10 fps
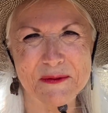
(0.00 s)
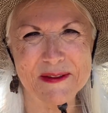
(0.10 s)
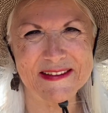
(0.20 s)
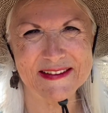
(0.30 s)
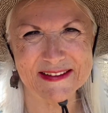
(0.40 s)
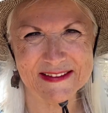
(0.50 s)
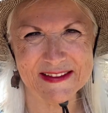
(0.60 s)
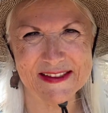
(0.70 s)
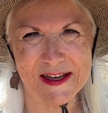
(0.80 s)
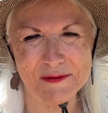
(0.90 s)
resist
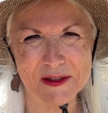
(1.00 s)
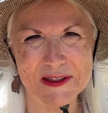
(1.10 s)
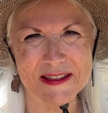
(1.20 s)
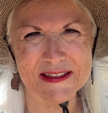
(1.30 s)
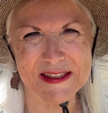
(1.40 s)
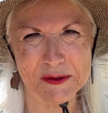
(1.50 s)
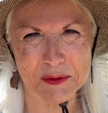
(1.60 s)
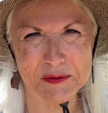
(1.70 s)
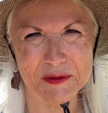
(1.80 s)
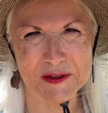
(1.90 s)
the devil, and he
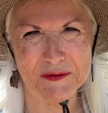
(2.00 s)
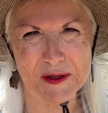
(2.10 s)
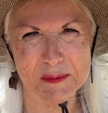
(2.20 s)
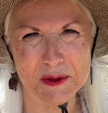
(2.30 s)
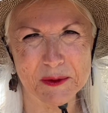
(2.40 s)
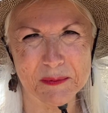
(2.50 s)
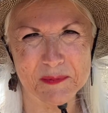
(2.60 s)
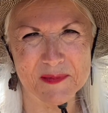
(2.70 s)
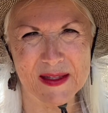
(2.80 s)
will flee from you.